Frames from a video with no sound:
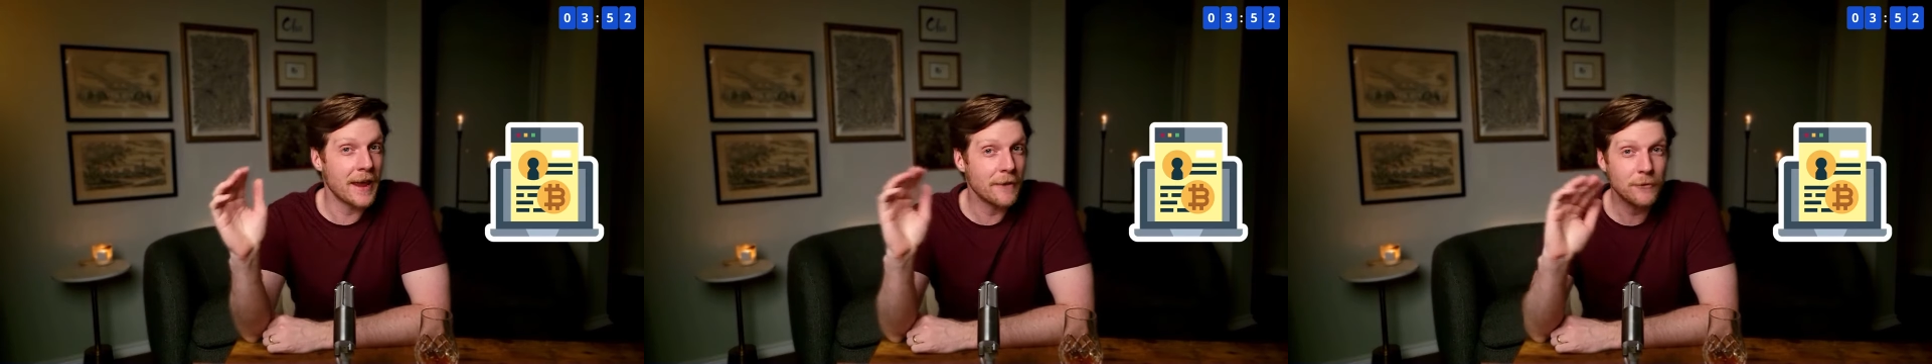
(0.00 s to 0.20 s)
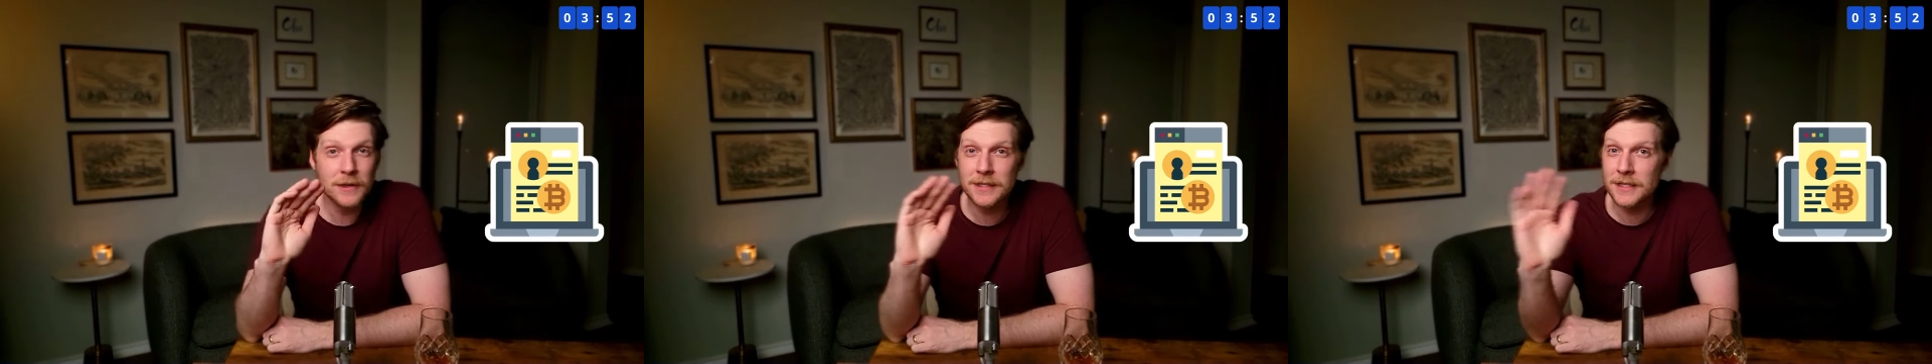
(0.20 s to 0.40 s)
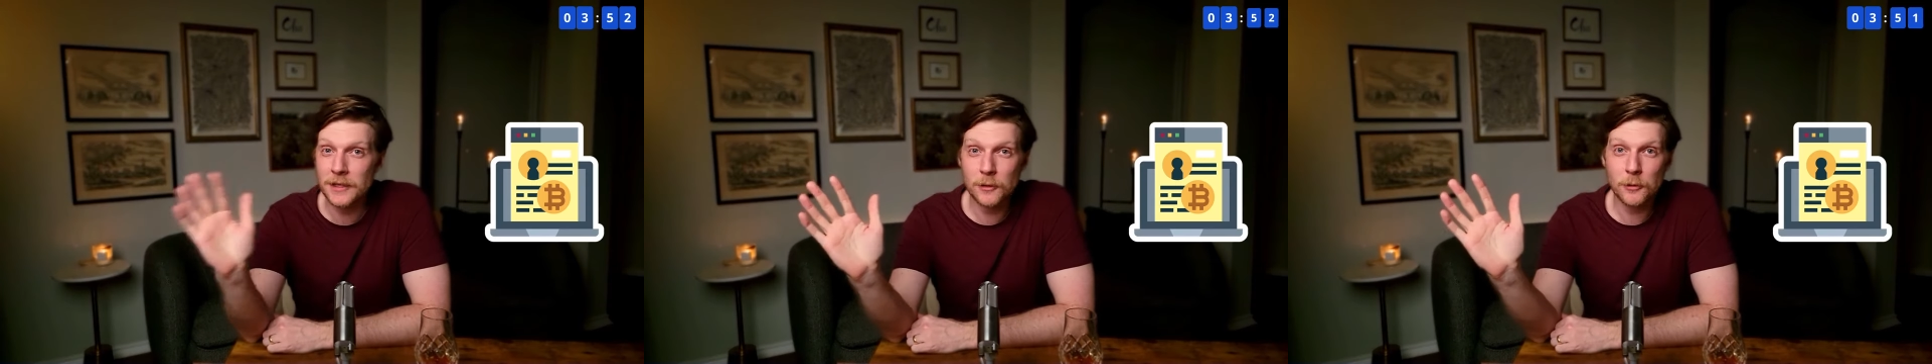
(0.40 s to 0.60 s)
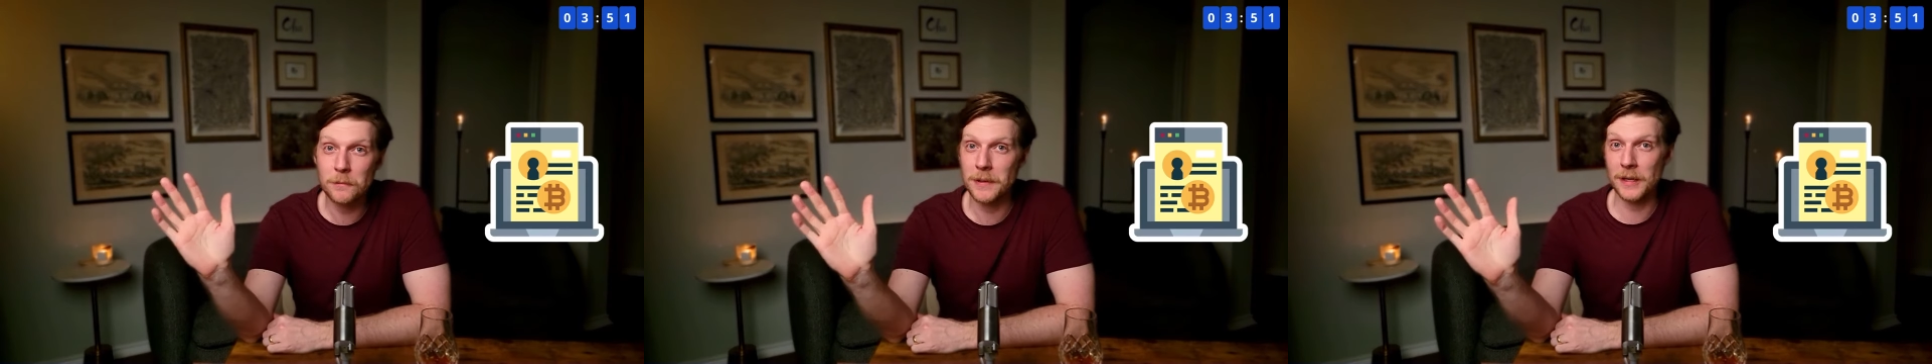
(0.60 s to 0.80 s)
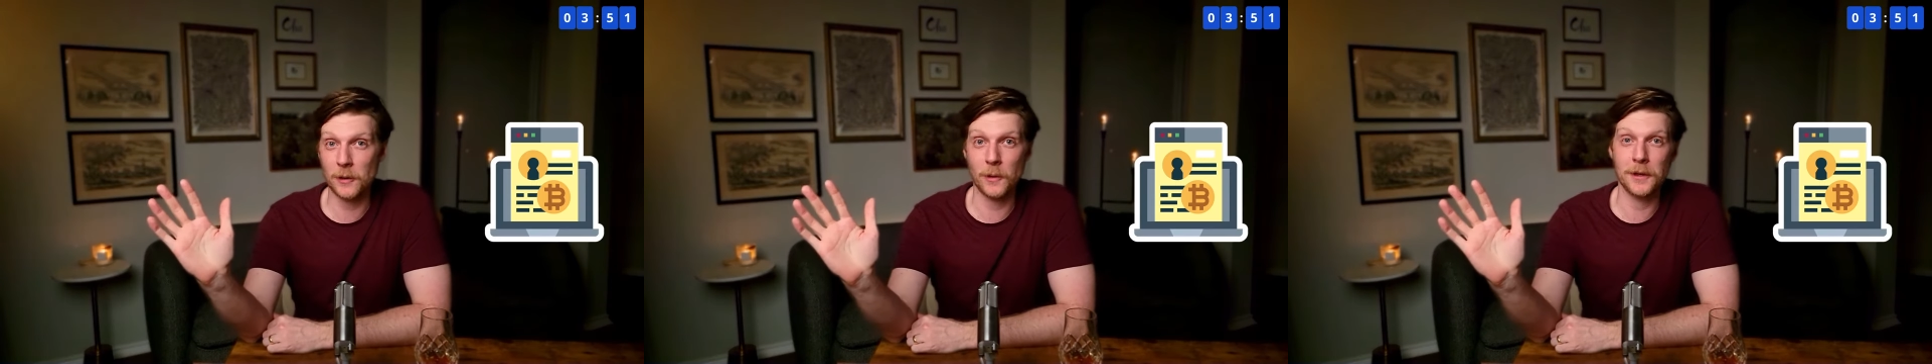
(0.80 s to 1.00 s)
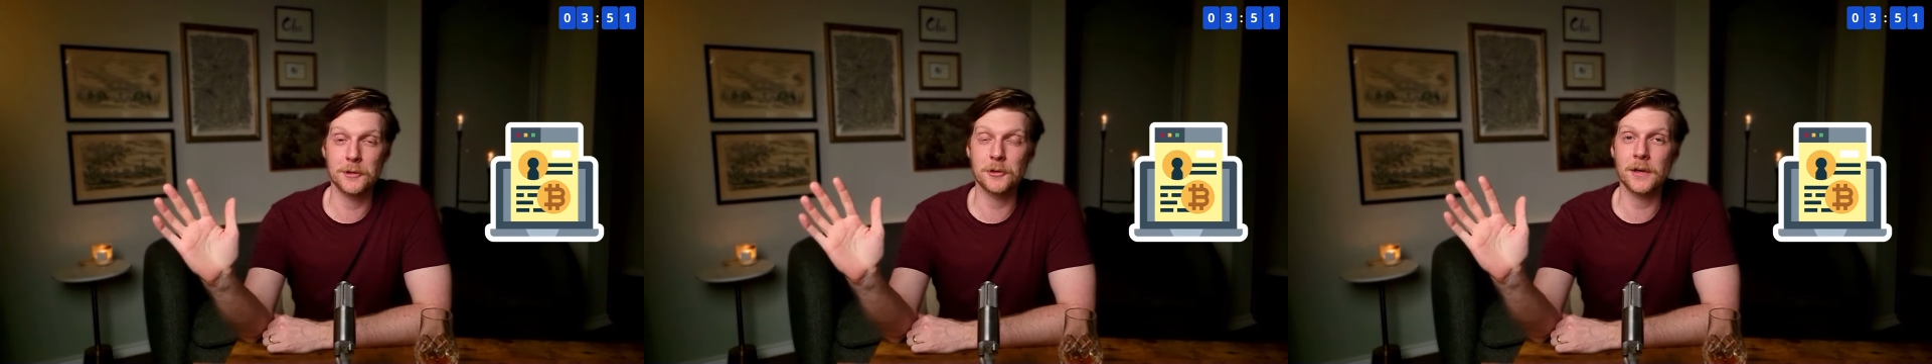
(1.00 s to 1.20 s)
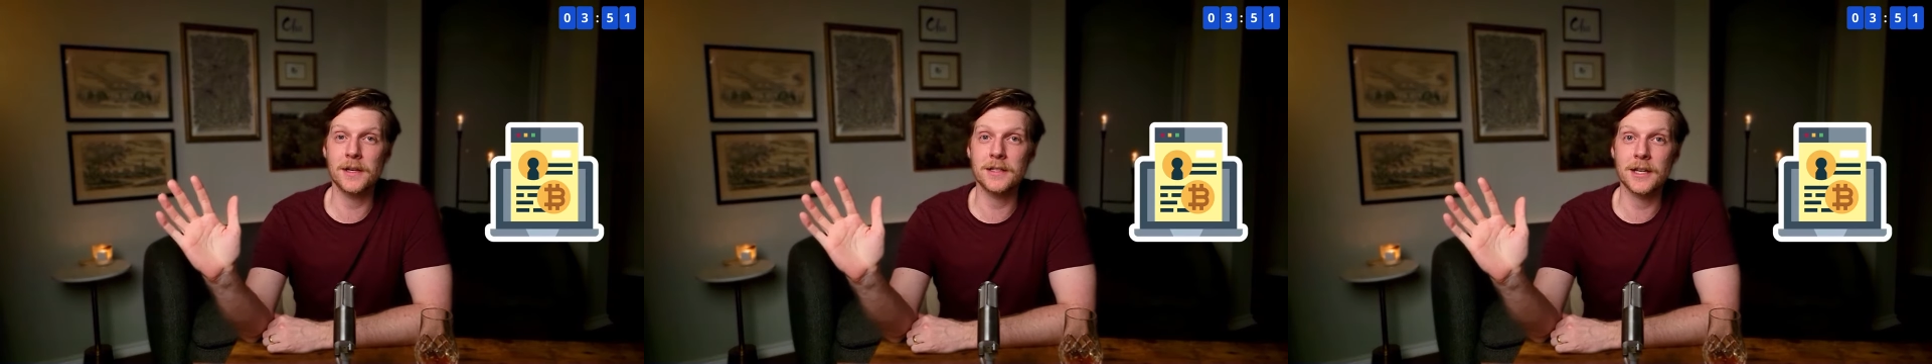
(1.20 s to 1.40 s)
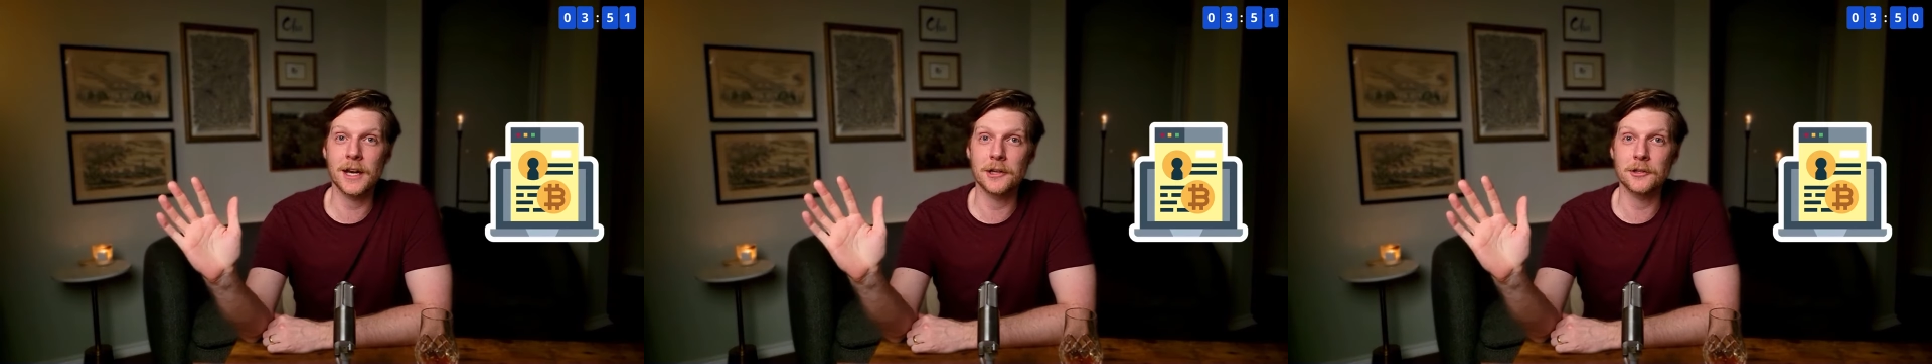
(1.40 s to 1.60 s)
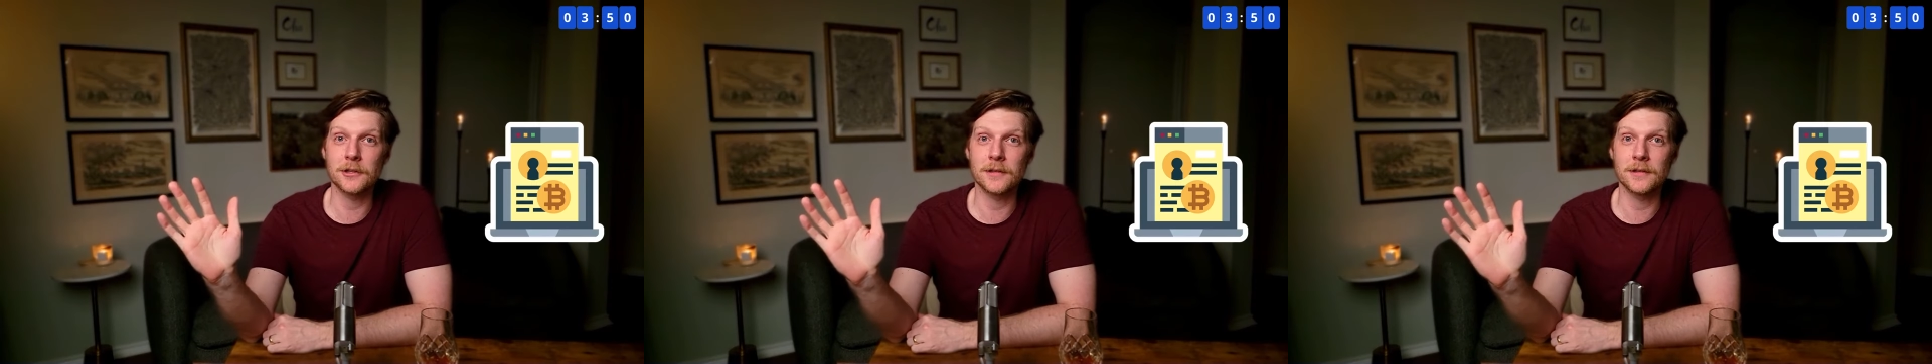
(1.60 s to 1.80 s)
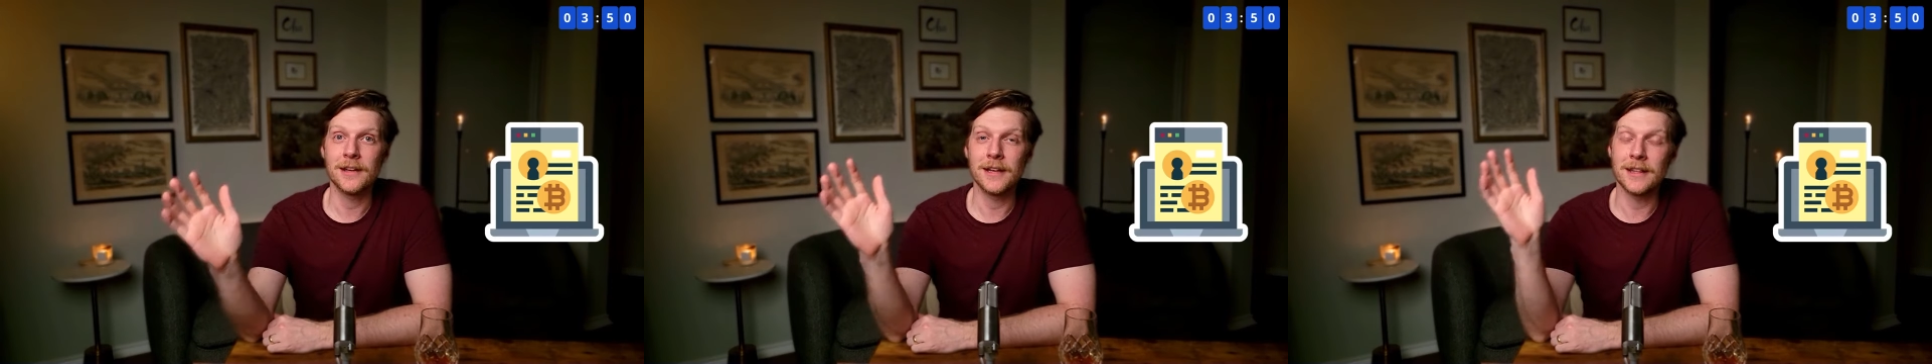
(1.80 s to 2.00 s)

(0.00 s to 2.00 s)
every single Bitcoin transaction